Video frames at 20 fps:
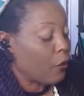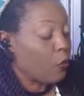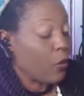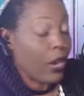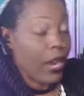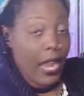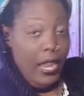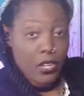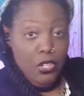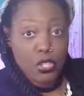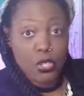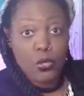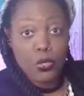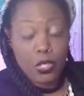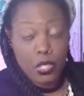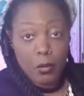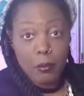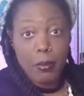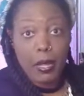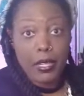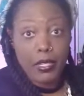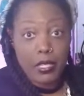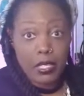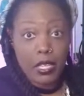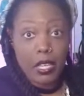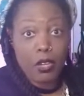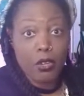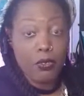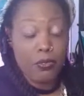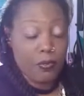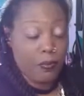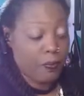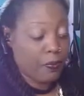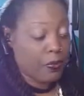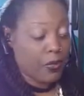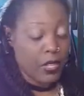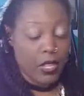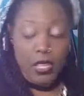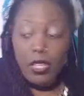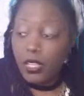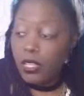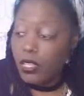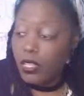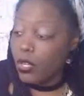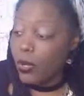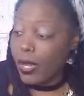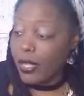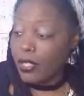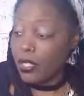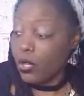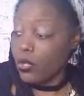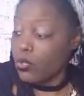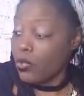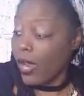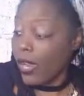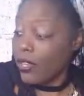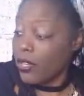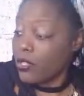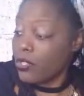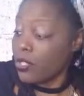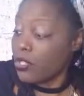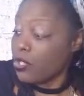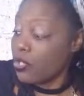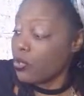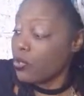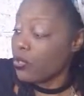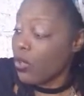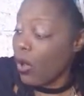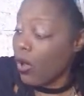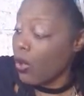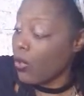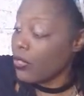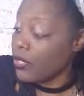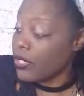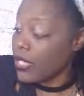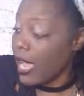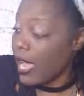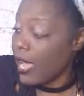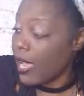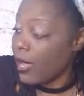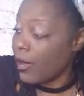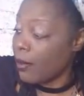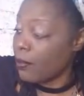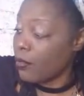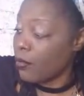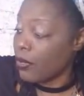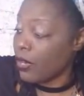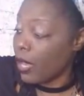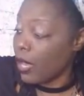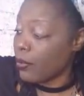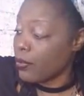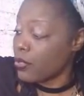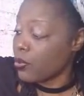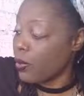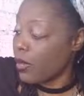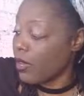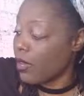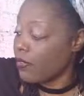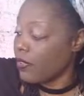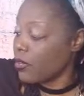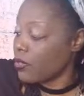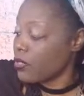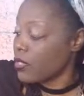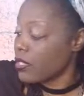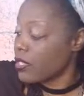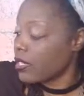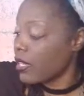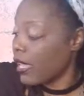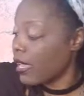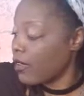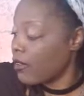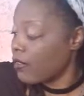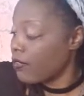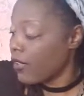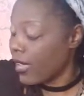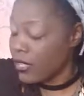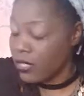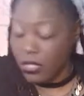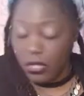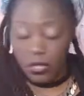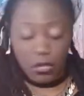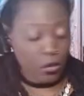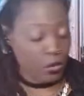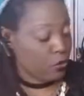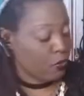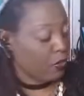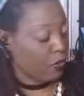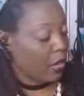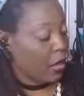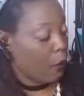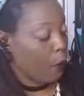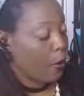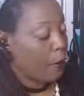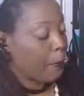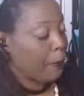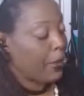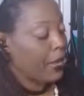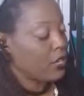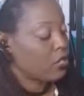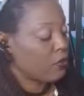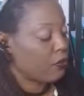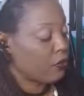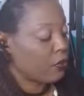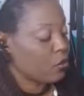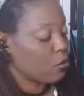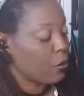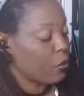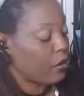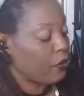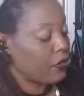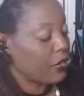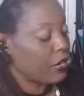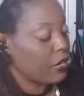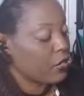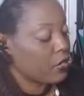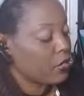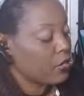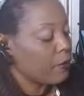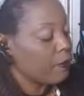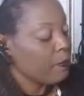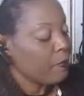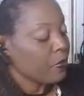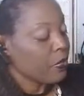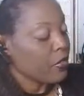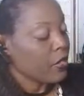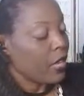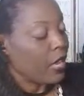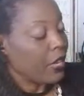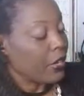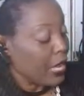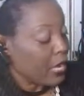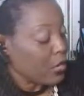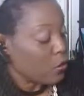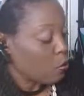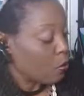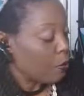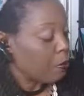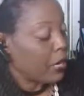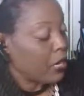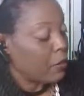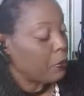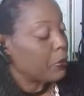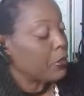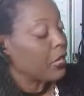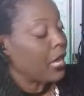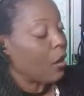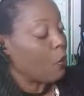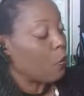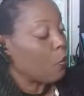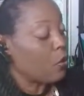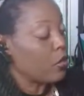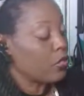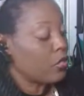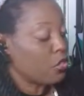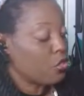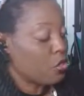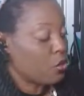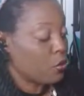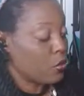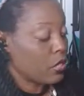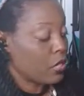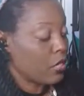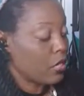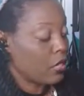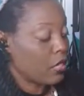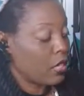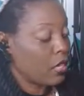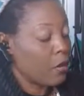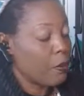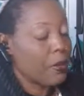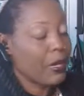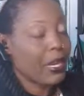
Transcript: where I juiced them myself. I told you I used to juice all the time when I was 12 years a slave as a nurse for that one patient for 12 years. And that's what made me not want to juice anything,